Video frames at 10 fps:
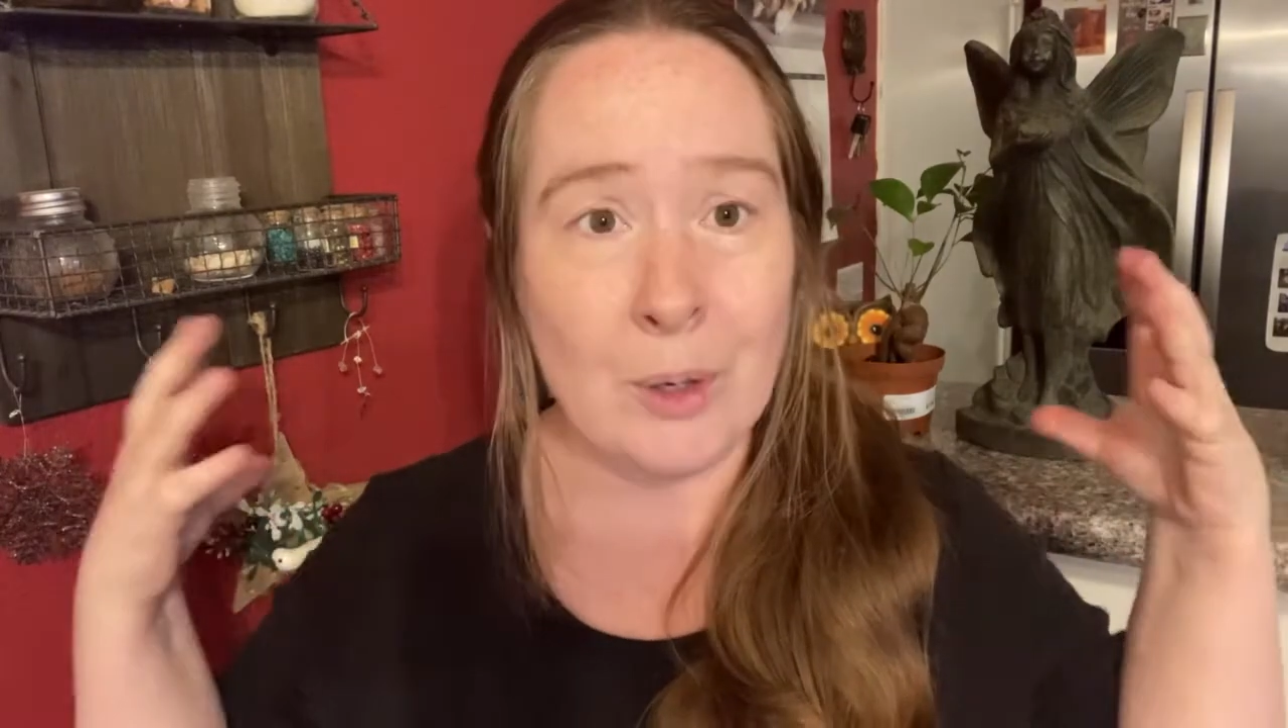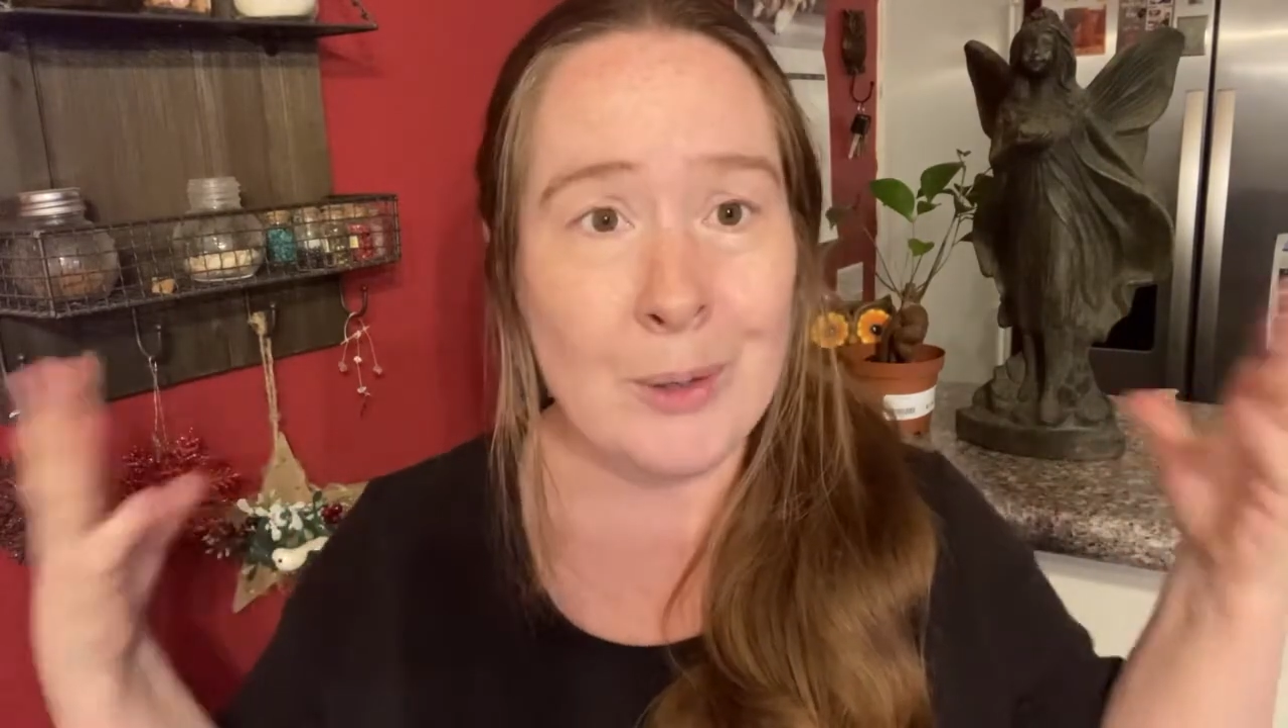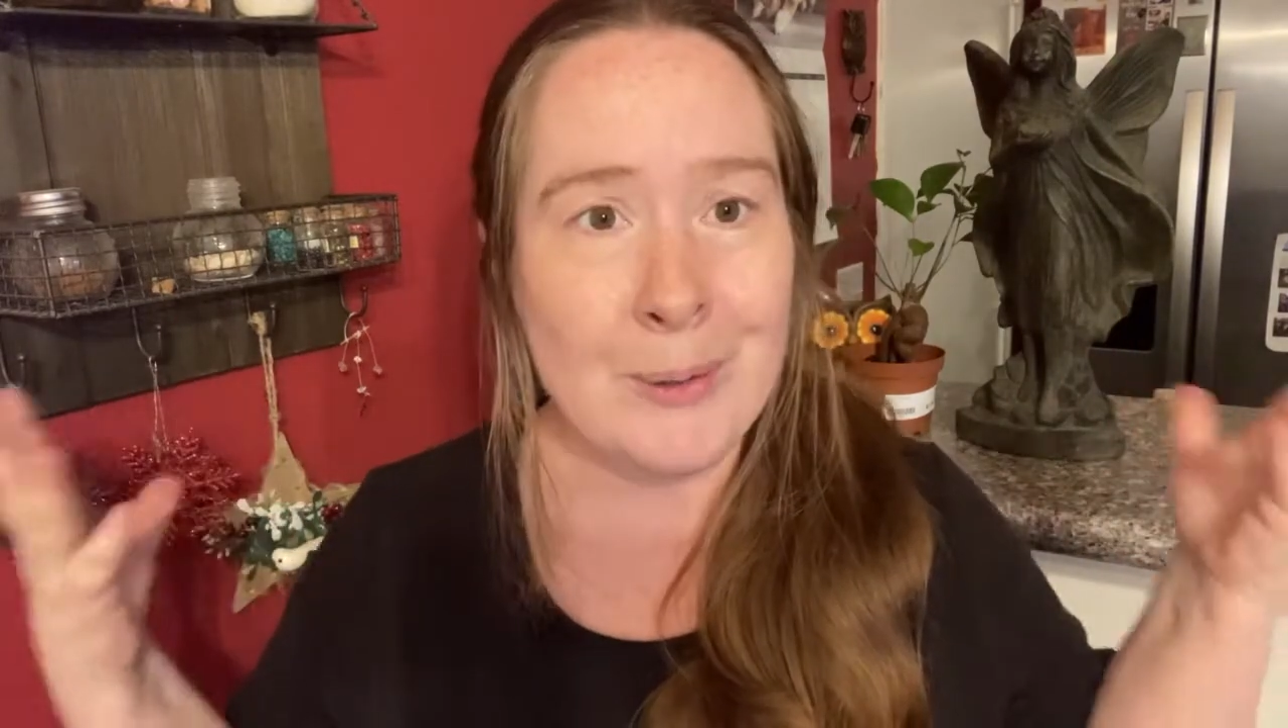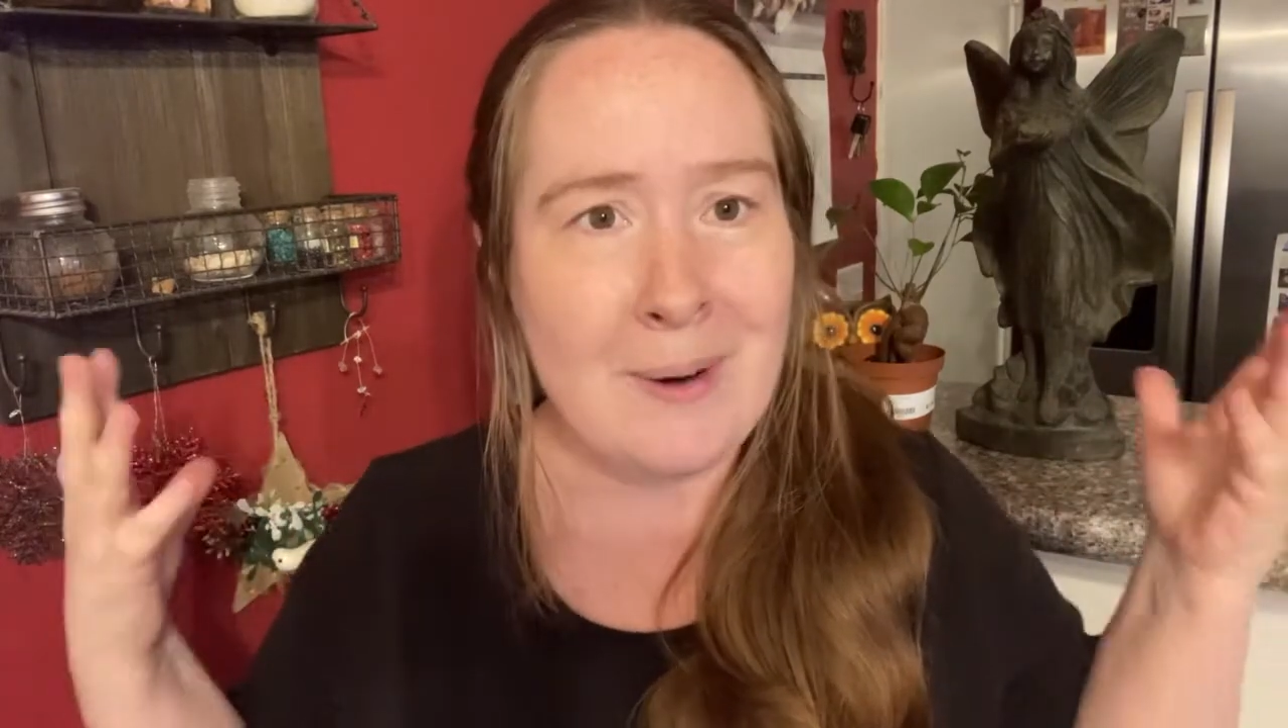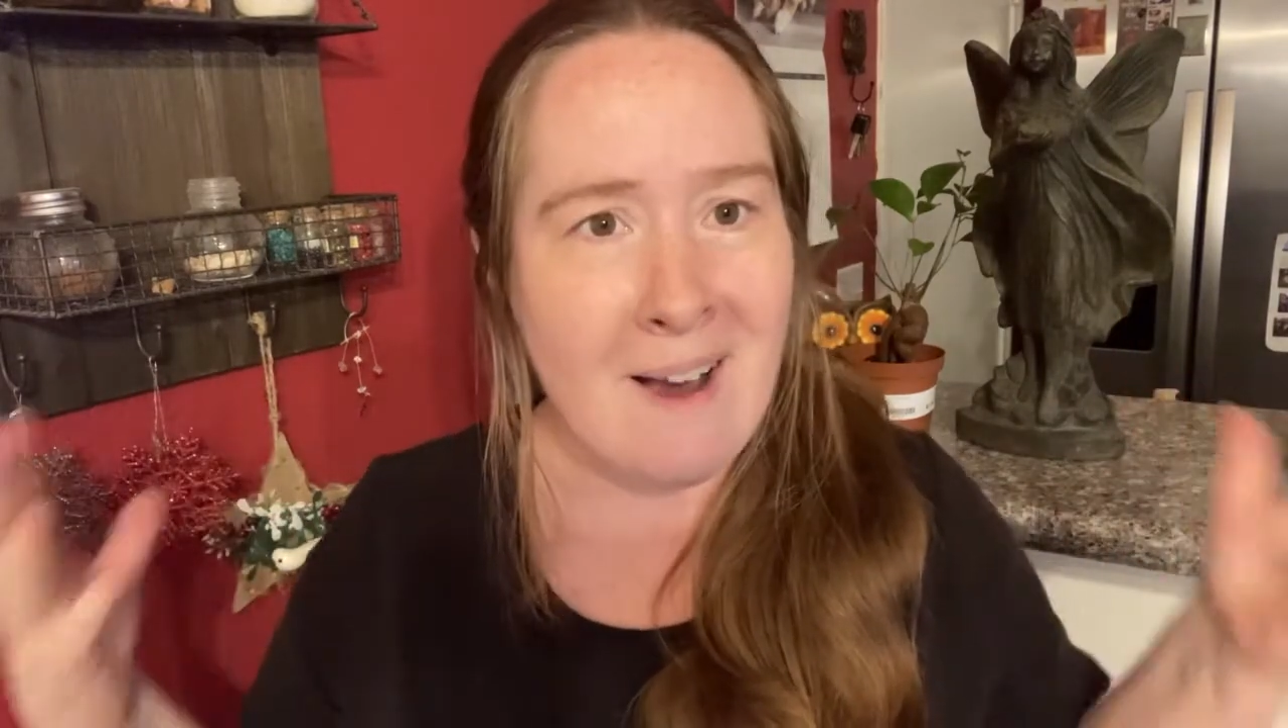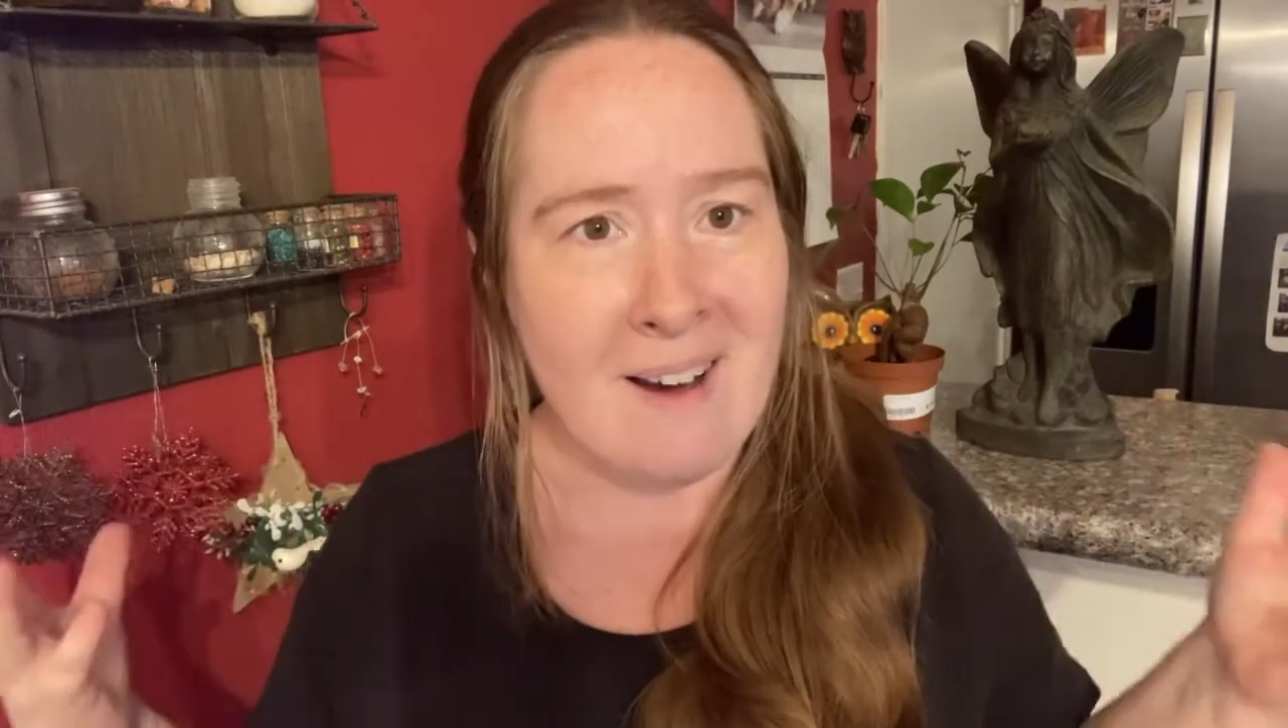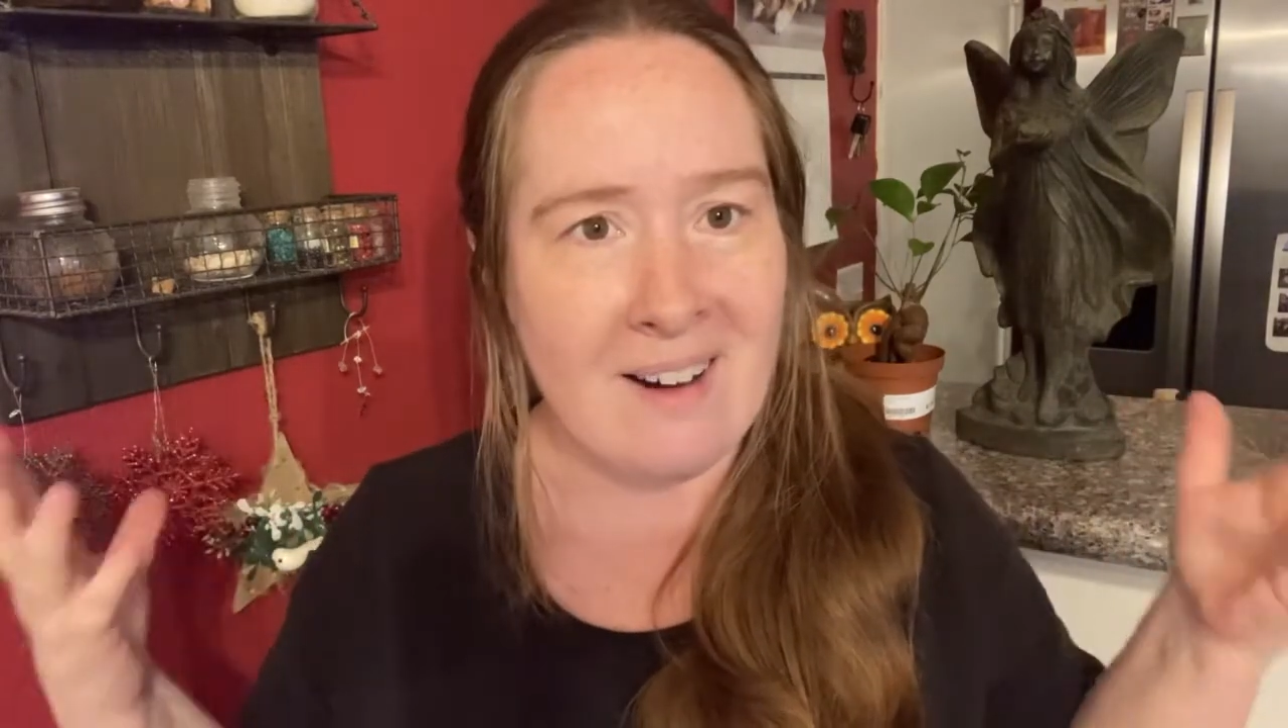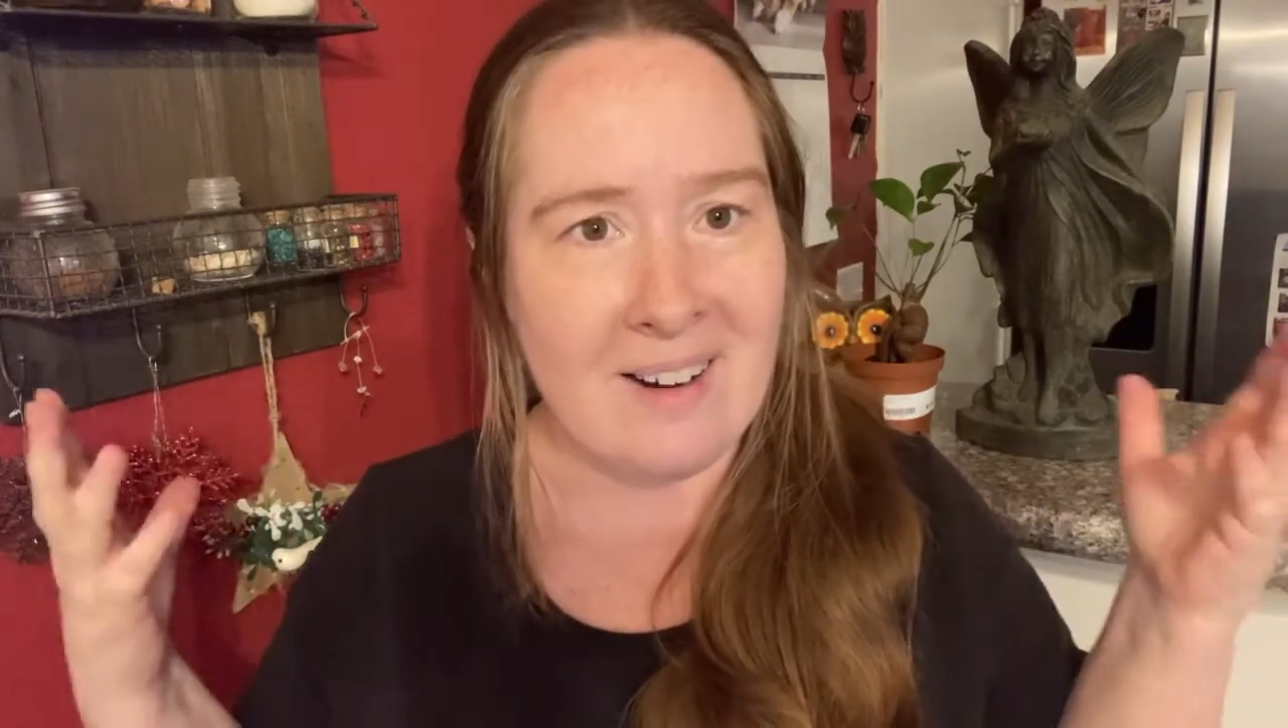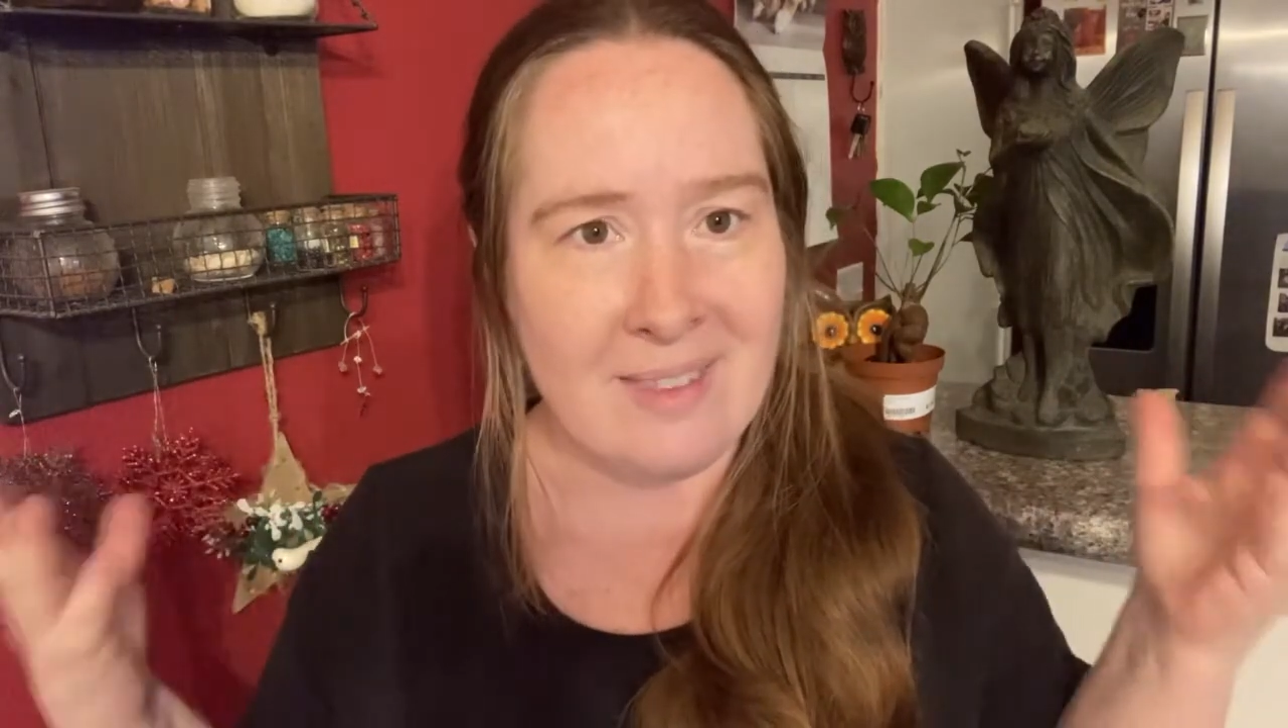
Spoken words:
who are